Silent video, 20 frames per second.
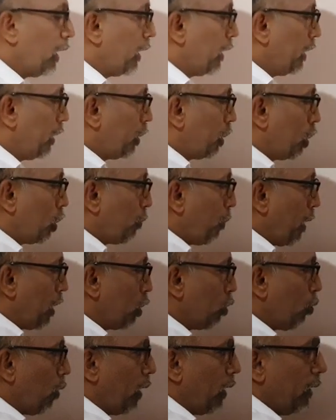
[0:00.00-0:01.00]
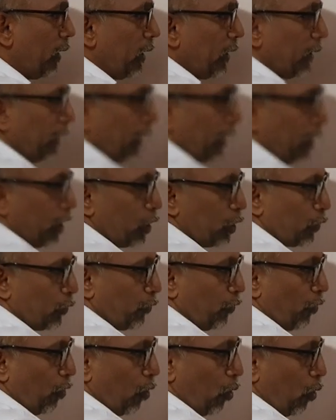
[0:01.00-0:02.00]
This is plus 1, that is
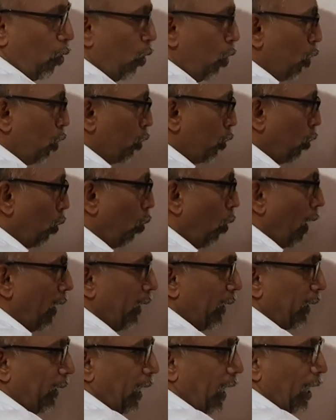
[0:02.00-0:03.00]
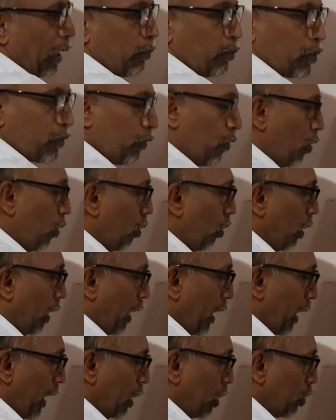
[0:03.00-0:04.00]
4. So 1 times 4
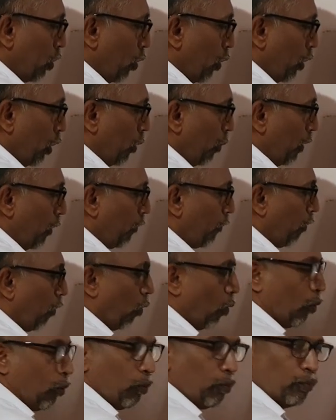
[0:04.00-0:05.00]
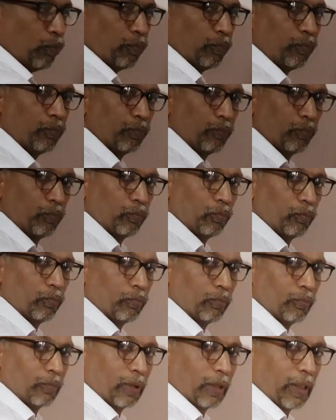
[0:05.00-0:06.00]
is going to be 4.
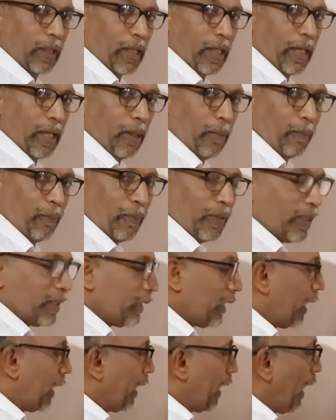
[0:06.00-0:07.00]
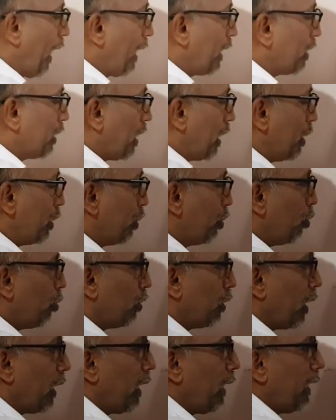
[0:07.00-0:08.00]
Clear? Then x raised to
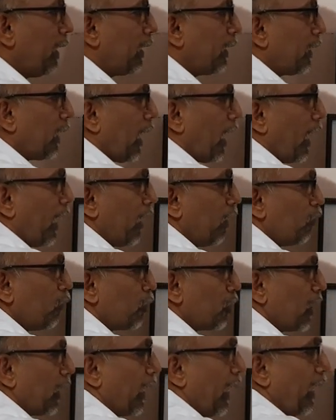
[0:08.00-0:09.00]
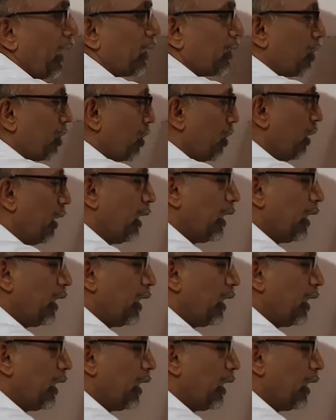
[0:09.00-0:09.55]
3 times x.